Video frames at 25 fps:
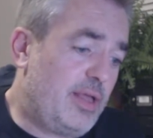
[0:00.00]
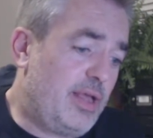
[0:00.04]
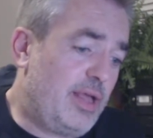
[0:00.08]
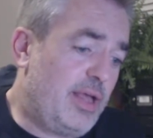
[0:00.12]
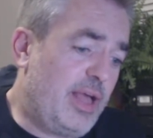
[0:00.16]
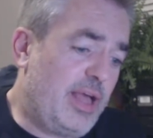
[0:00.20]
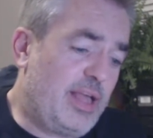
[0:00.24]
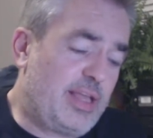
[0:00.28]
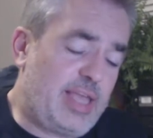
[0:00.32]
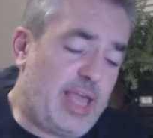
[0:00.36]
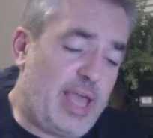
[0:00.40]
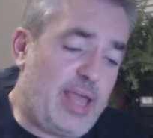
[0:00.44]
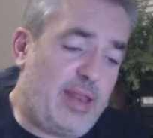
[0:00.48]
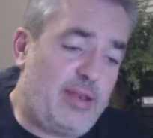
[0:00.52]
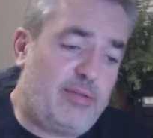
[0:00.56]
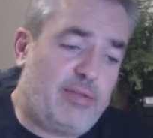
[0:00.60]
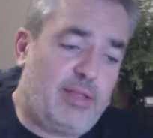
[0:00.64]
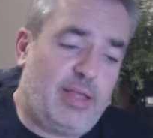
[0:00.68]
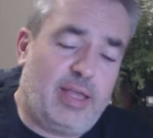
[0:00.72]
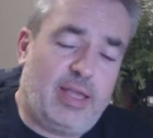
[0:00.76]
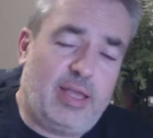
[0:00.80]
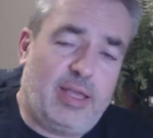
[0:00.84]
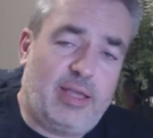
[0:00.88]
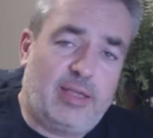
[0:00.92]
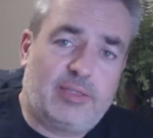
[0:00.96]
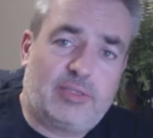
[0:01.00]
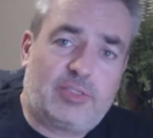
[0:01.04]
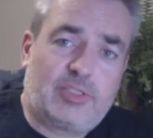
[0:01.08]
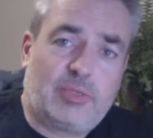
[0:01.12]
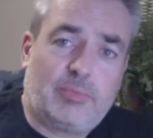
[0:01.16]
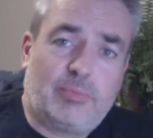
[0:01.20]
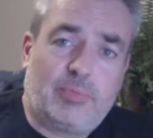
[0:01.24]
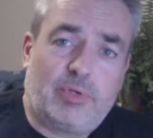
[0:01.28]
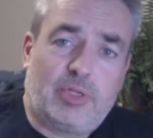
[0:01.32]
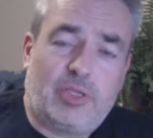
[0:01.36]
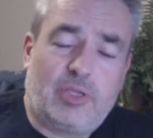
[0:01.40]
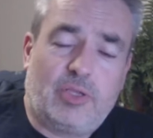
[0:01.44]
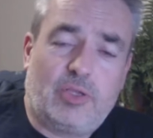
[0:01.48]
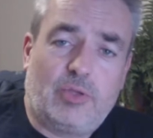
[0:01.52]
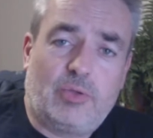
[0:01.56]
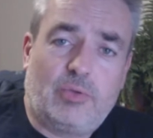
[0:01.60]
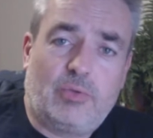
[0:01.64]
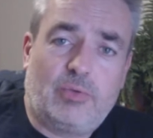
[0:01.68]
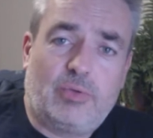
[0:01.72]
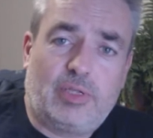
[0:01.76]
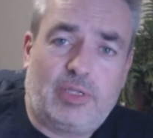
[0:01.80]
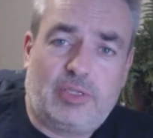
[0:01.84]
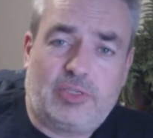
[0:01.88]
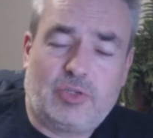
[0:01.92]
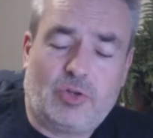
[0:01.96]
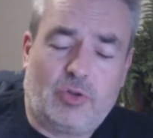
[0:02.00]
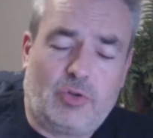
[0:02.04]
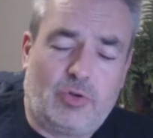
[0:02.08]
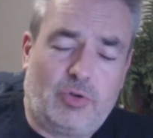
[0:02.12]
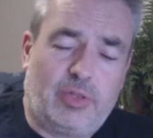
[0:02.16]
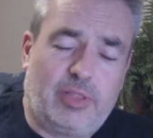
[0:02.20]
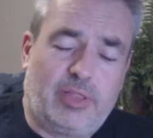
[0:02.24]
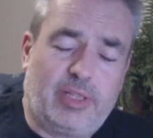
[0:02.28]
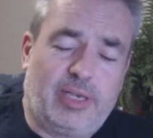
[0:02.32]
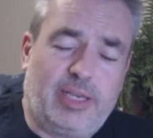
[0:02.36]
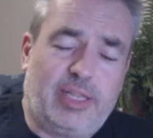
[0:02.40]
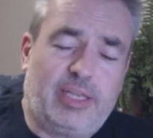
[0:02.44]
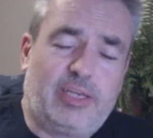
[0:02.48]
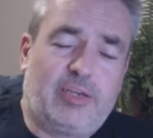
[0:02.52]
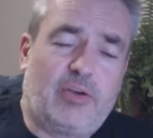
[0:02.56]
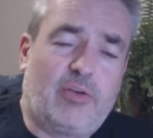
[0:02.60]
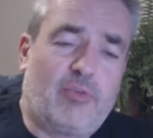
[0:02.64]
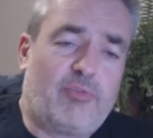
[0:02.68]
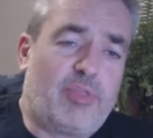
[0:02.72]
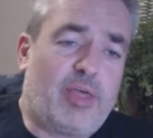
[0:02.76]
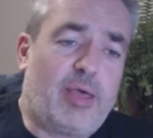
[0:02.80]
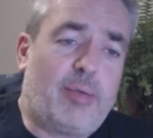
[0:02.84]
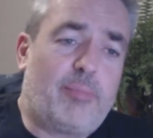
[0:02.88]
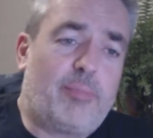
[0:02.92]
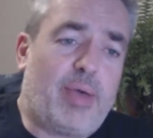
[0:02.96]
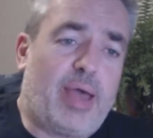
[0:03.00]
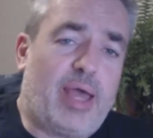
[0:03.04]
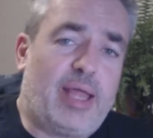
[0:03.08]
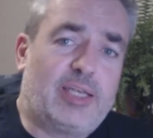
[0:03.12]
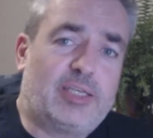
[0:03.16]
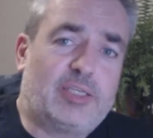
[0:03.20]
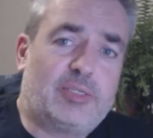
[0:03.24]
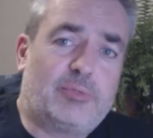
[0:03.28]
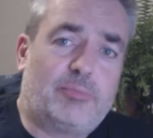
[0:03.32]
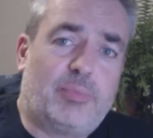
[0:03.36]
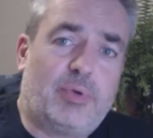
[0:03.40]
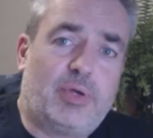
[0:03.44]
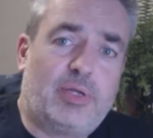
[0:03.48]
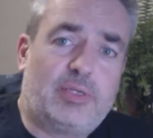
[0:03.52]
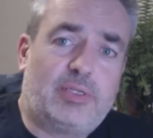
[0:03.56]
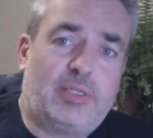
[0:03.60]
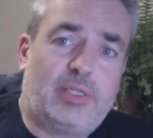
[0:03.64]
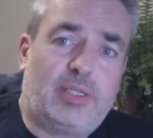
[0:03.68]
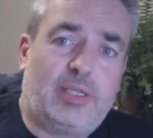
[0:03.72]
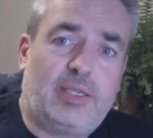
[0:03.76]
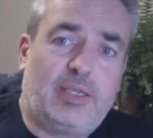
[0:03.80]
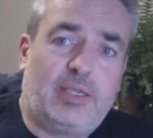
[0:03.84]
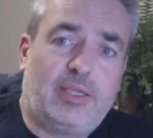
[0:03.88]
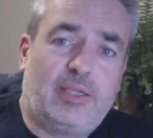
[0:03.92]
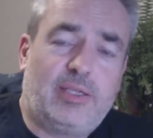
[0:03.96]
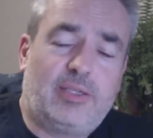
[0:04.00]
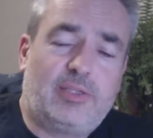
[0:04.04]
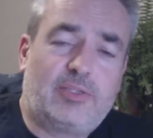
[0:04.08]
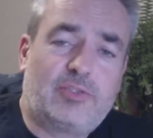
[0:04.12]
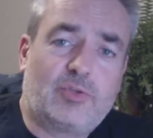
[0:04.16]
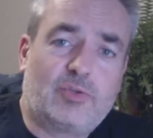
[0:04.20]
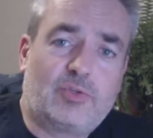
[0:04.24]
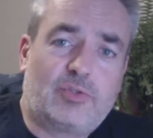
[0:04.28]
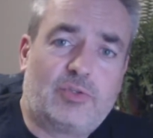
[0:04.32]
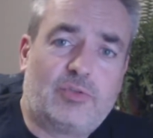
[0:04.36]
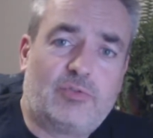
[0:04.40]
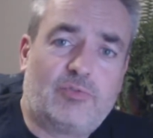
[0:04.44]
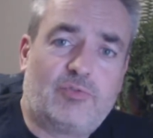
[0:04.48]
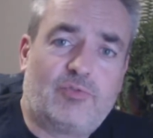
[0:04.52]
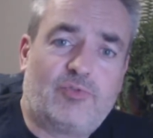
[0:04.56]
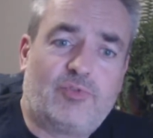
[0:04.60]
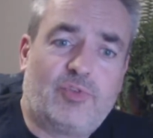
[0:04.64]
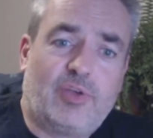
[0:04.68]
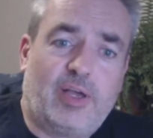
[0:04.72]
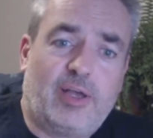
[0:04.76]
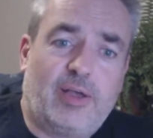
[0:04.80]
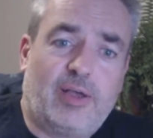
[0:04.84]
Again, somebody who, he's not only the leader of that band, but he sort of